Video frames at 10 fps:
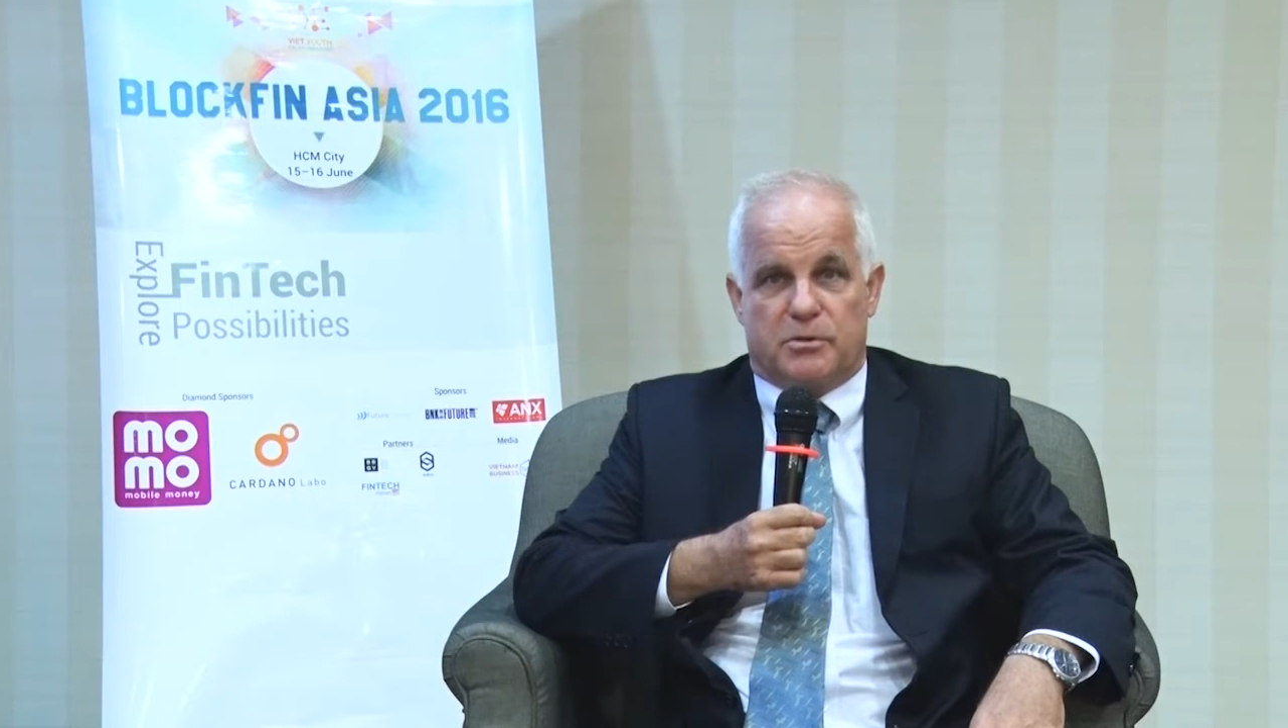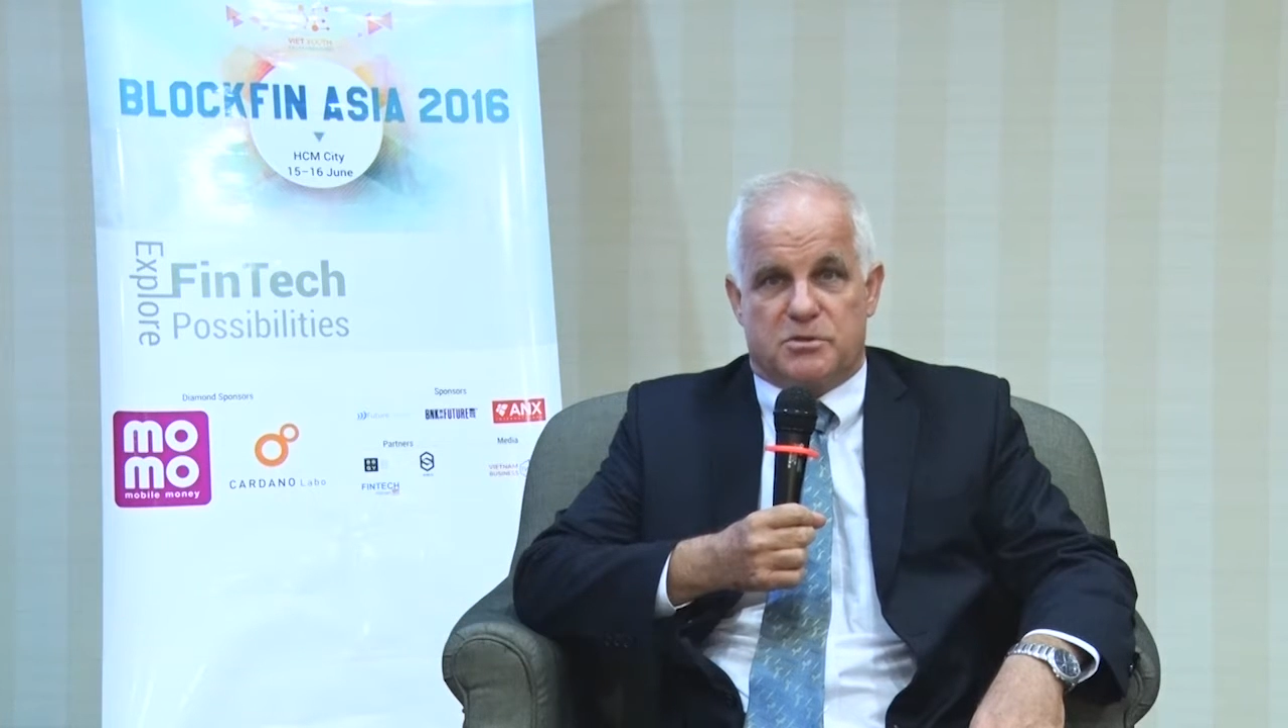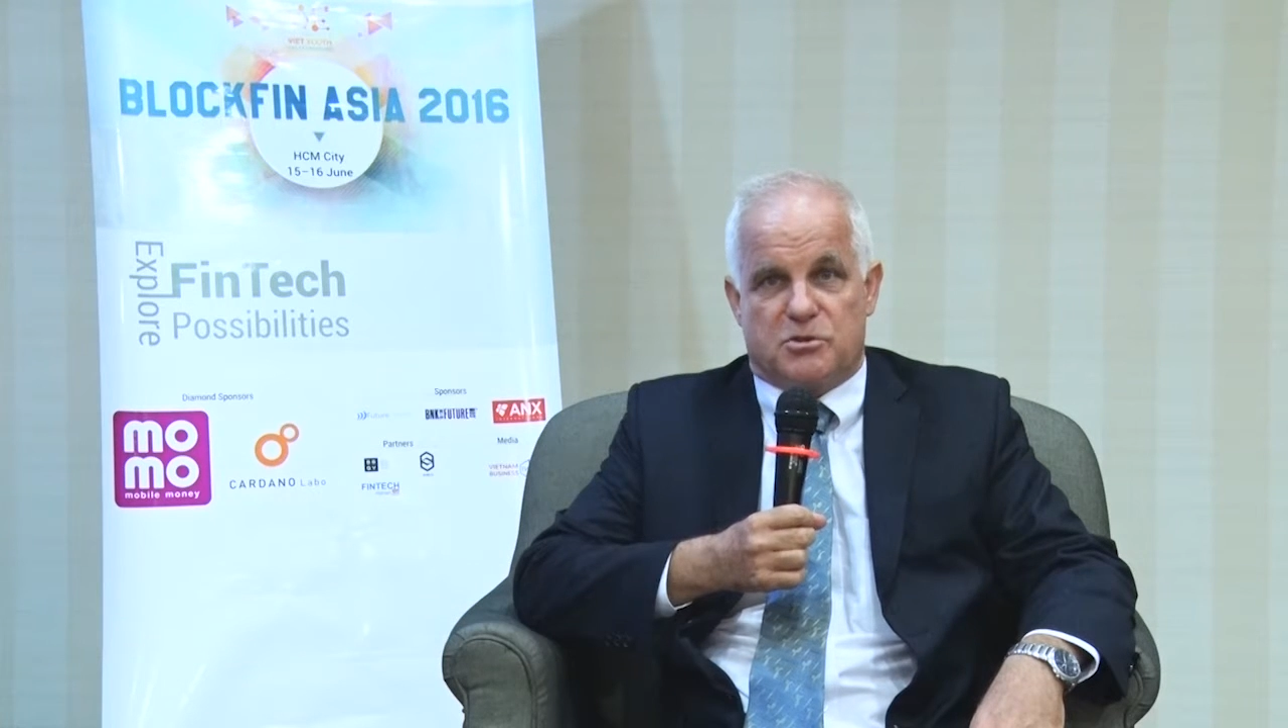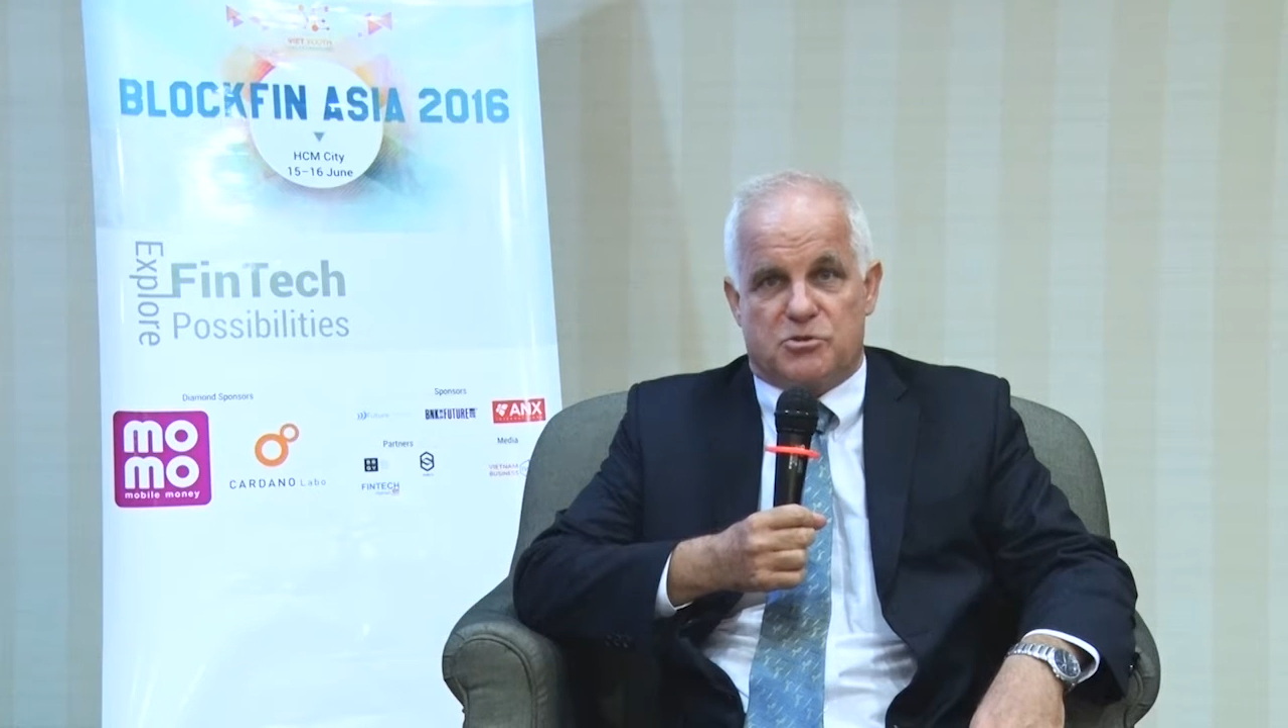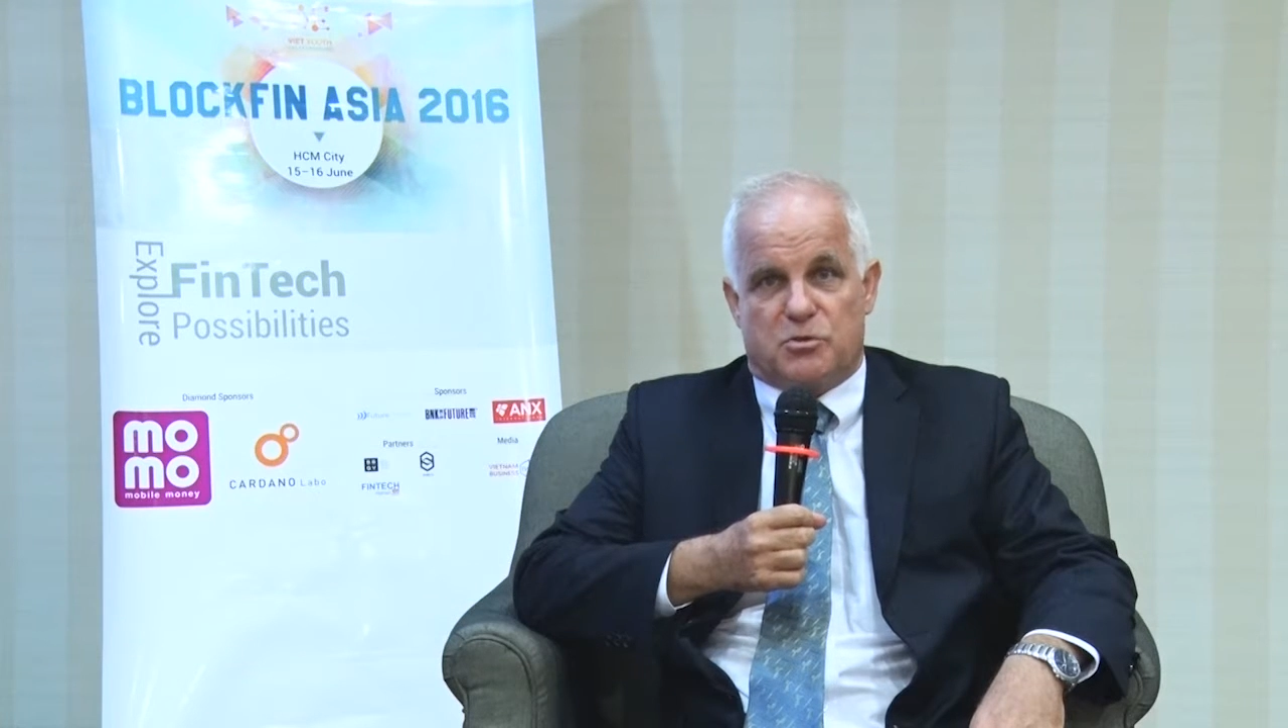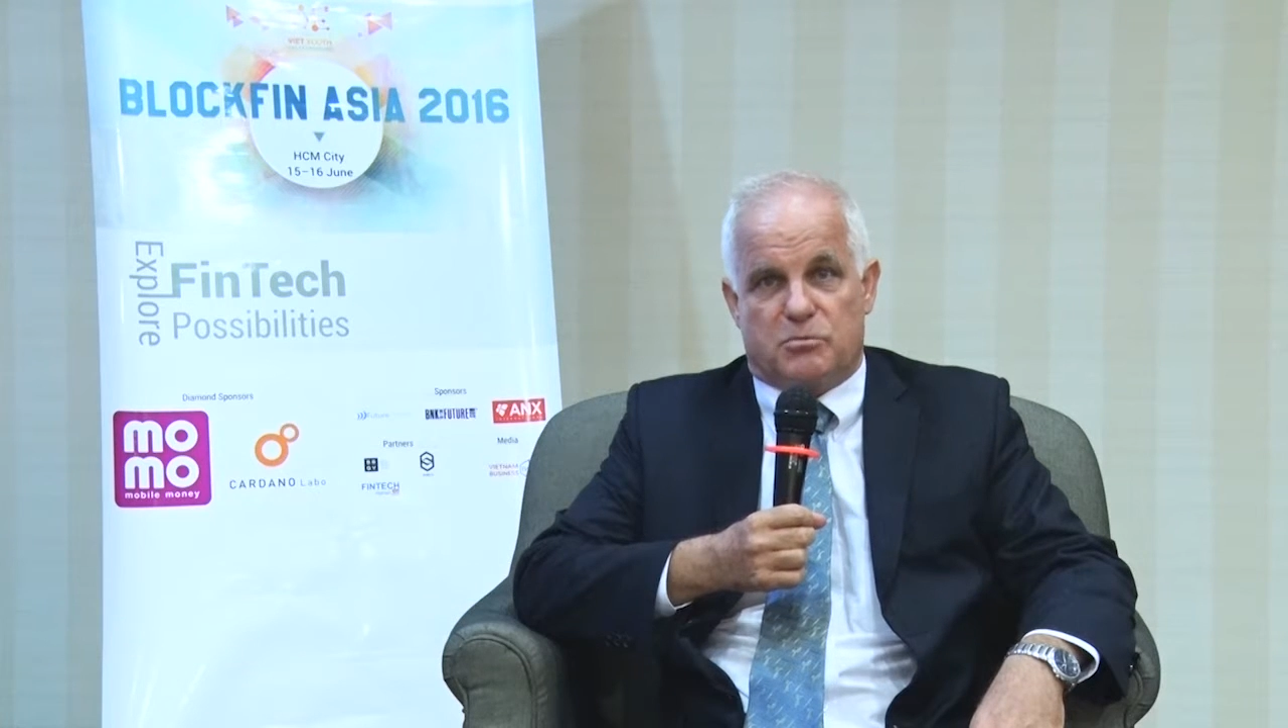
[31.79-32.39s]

and social